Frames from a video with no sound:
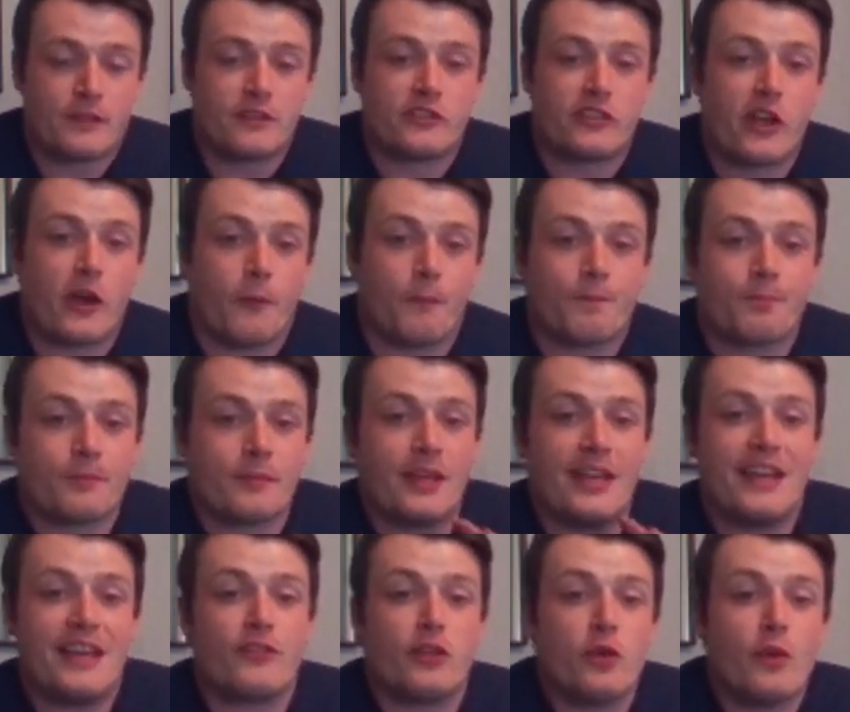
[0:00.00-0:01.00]
So,
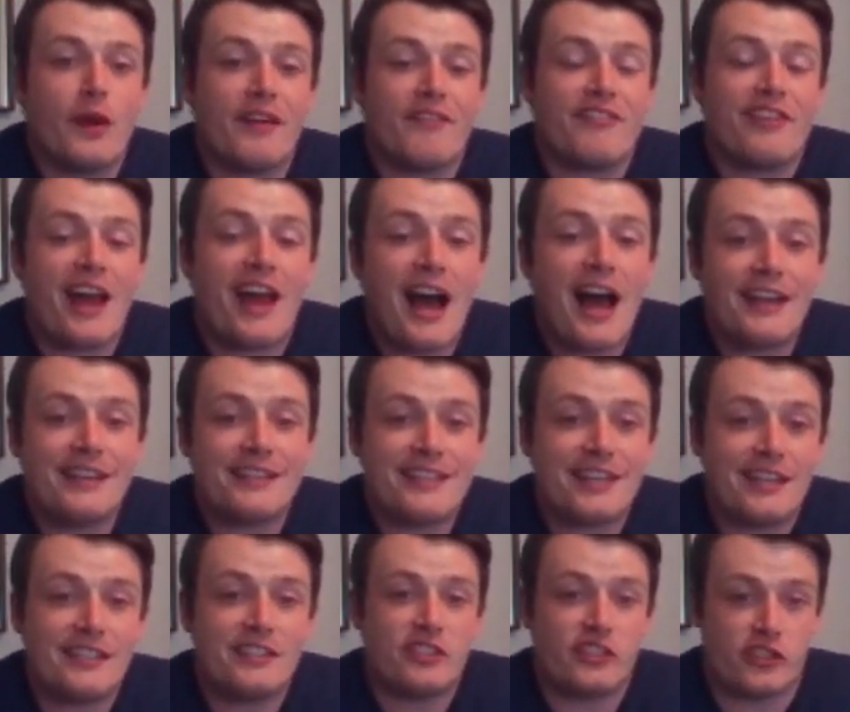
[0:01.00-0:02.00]
if you have not
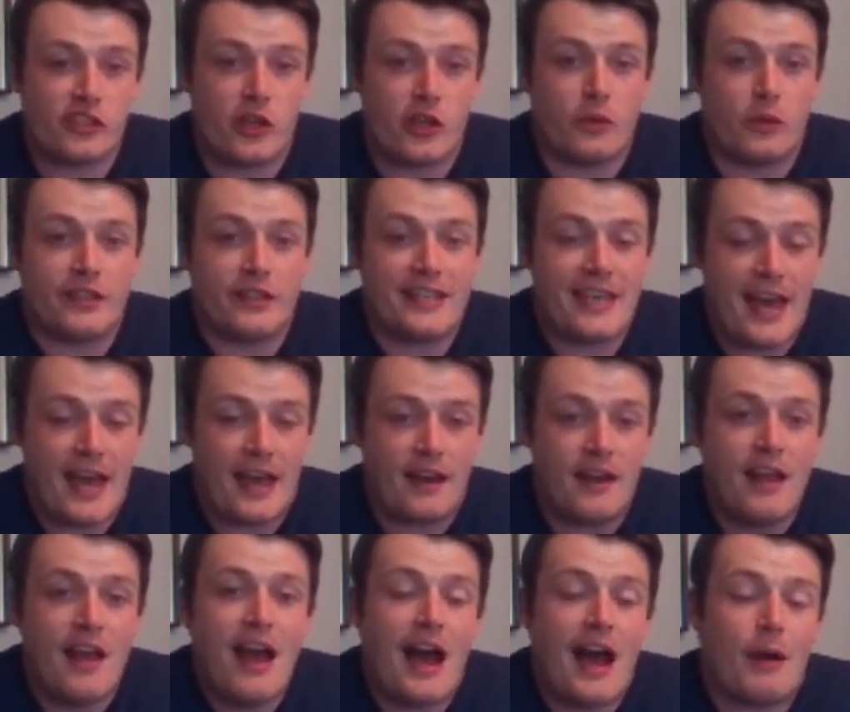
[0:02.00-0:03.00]
done so yet,
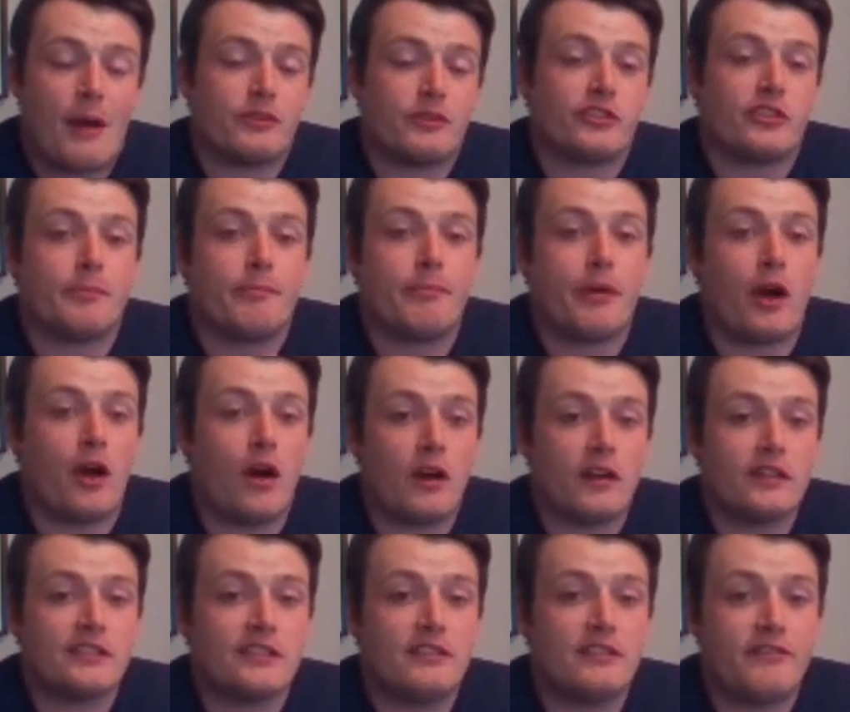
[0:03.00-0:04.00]
I want you to
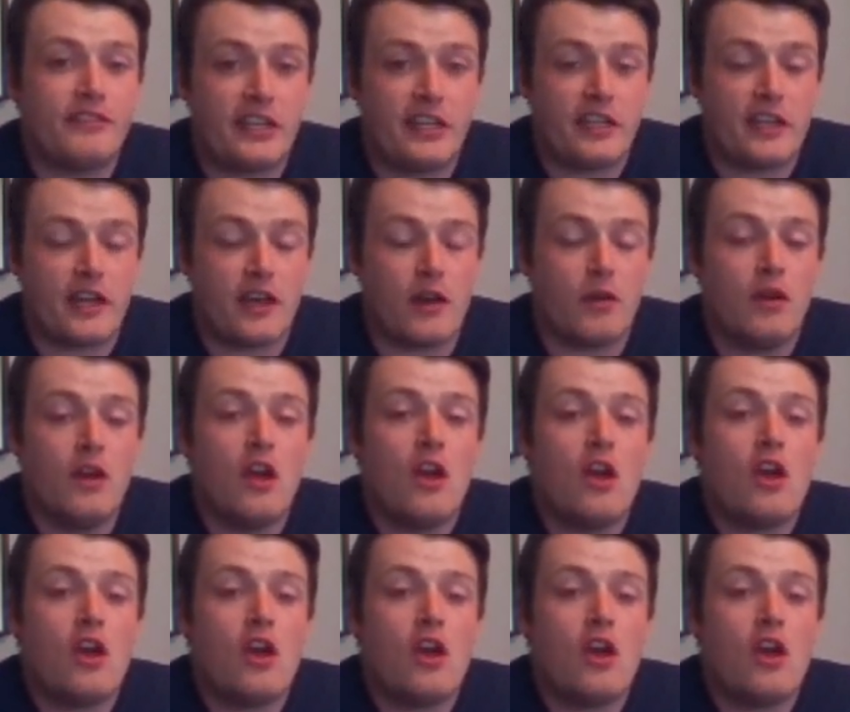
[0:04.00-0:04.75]
pause the video,